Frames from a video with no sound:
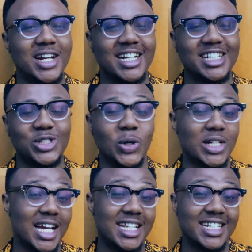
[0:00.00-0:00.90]
that his
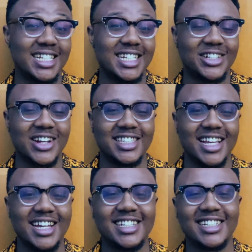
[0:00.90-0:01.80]
daughter isn't
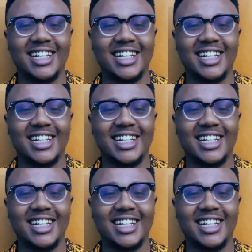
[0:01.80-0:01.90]
interested.